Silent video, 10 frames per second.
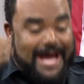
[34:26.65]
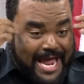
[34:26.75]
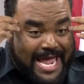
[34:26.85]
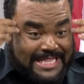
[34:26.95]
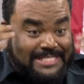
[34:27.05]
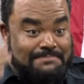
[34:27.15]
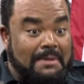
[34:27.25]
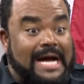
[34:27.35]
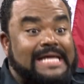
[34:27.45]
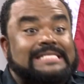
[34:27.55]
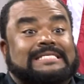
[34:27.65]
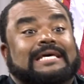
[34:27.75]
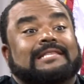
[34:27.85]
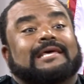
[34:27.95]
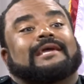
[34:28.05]
had this
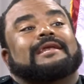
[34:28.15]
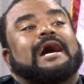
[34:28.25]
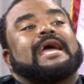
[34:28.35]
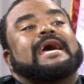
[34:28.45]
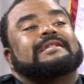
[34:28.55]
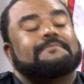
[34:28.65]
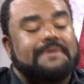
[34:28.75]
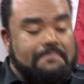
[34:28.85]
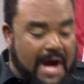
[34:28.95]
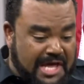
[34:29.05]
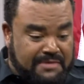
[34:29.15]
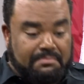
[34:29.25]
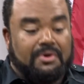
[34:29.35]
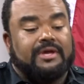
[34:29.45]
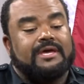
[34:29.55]
mindset that I had to be by the
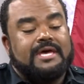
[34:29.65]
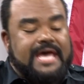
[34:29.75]
book